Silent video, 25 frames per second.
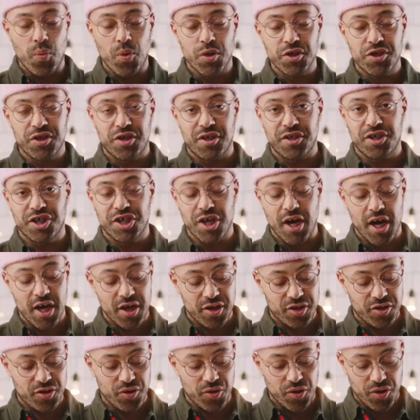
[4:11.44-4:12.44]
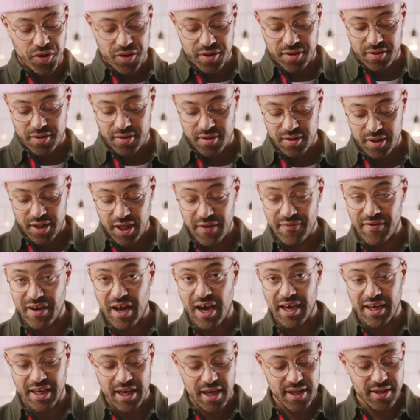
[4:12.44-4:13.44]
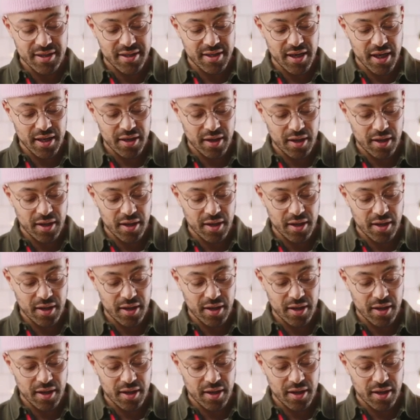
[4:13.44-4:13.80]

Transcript: Worcestershire sauce. Even I can't say